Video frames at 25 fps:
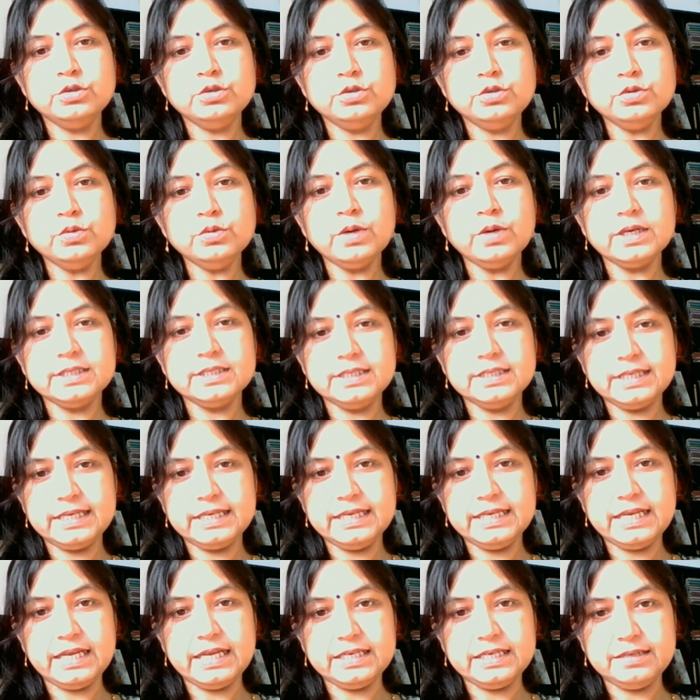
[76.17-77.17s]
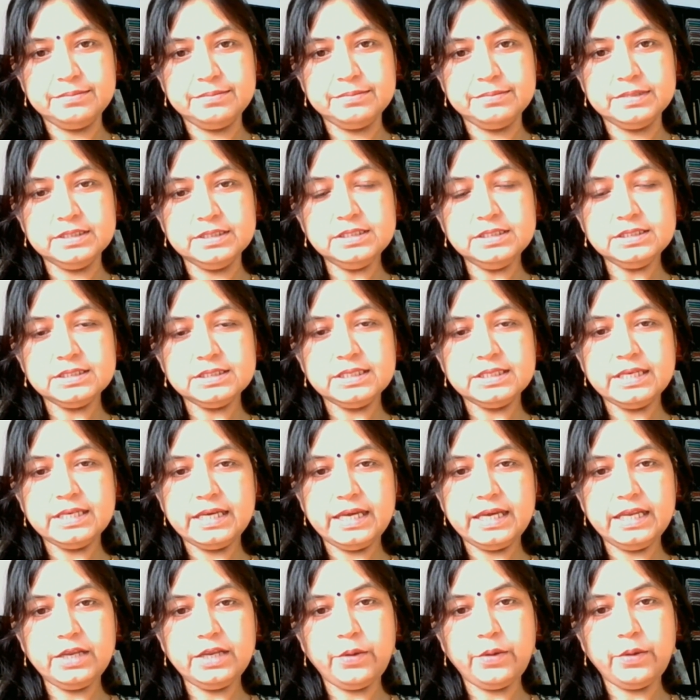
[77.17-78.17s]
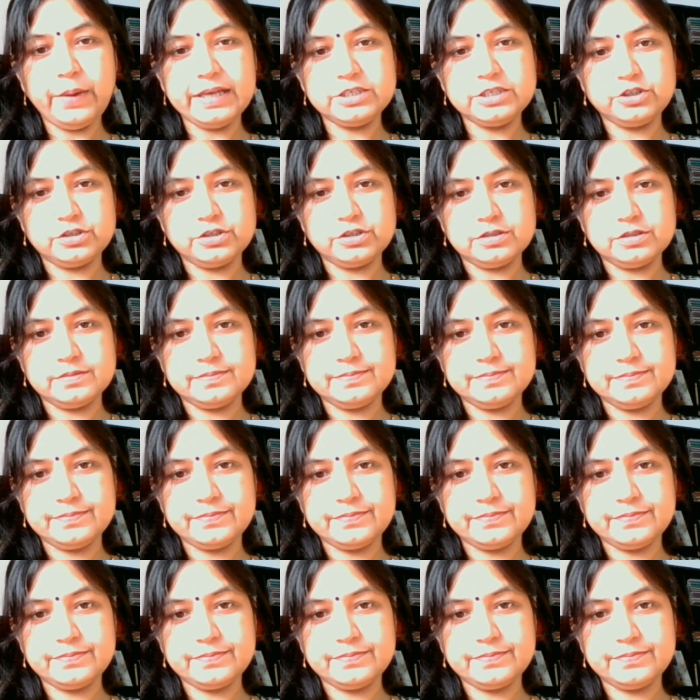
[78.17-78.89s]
2 other Kilar numbers in question.